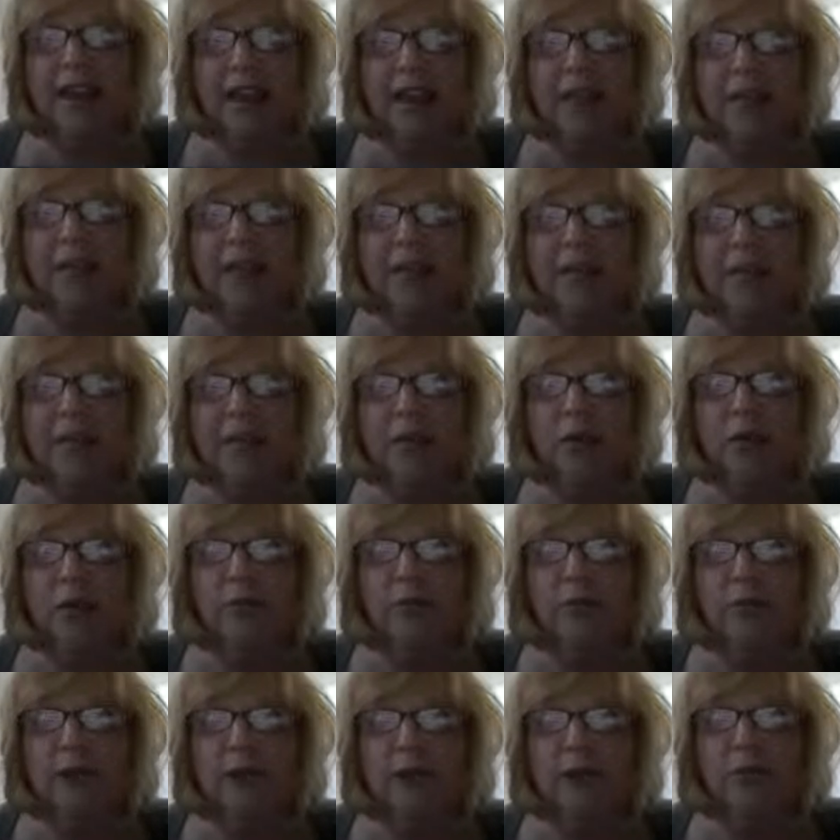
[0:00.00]
and the
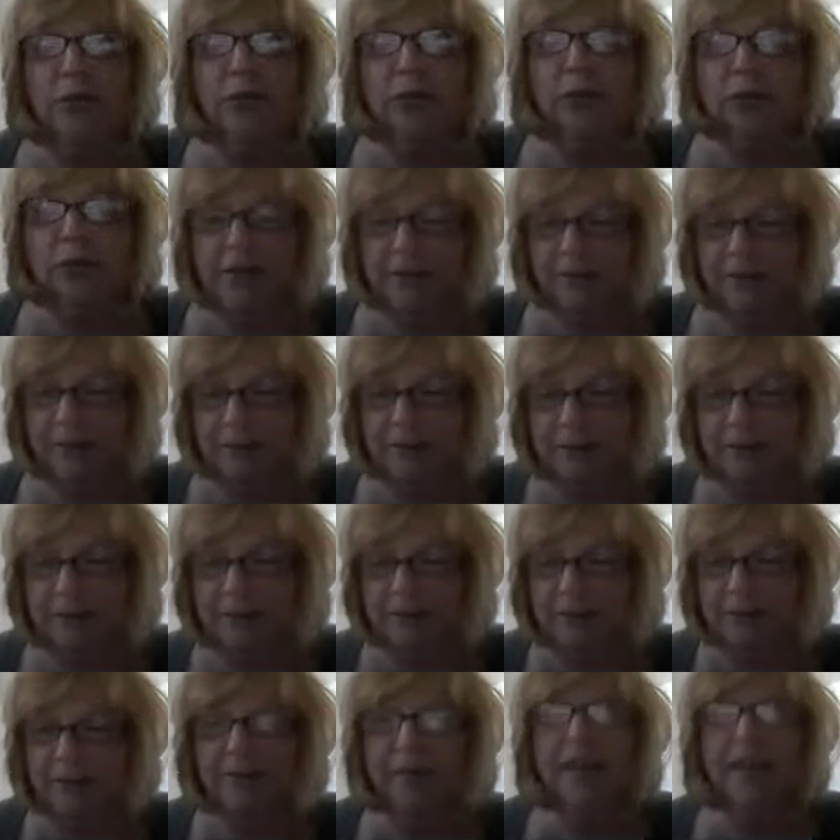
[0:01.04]
amount reimbursed.
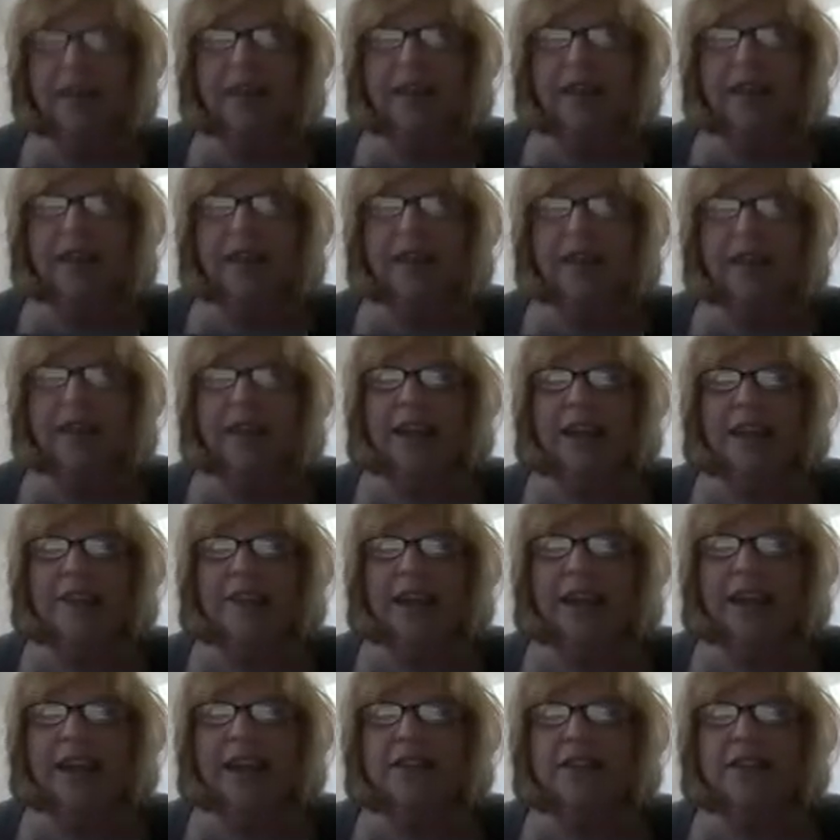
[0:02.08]

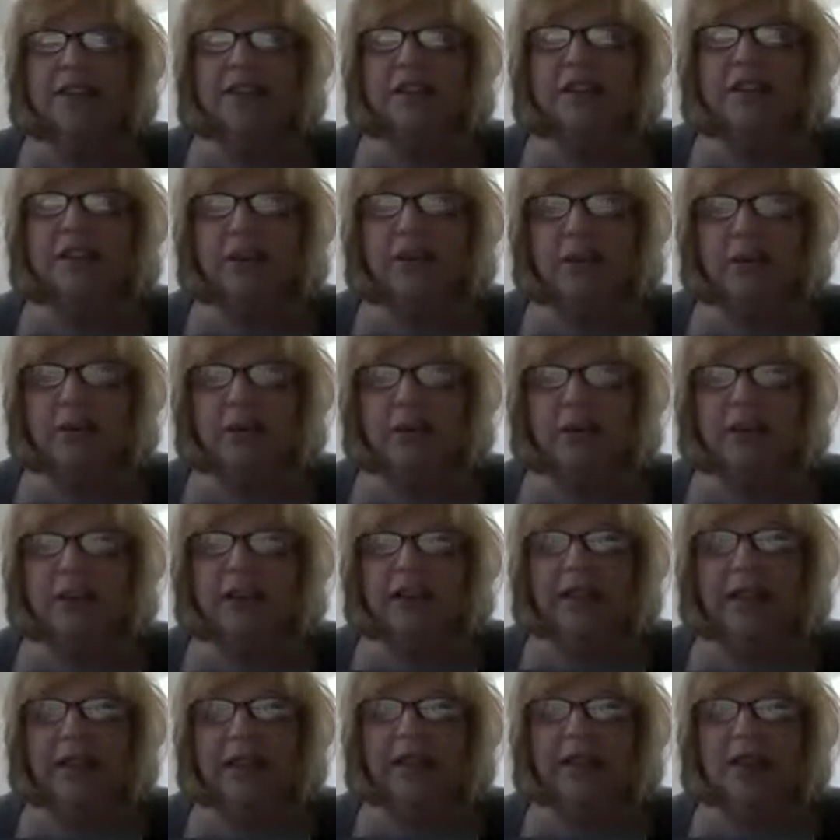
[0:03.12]
Advantages include
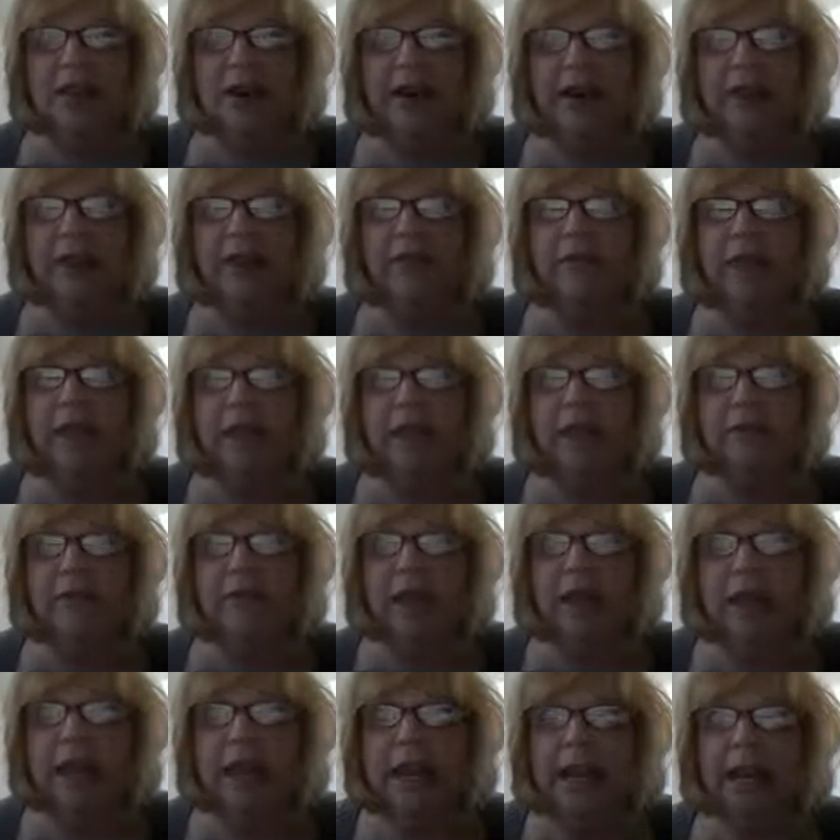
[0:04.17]
the electronic
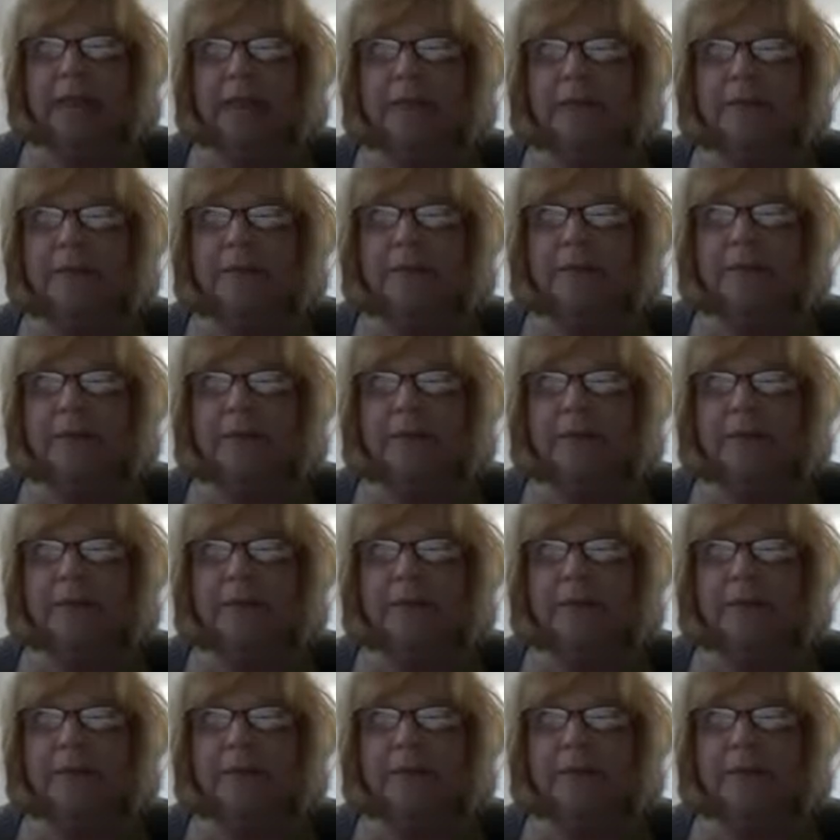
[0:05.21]
availability.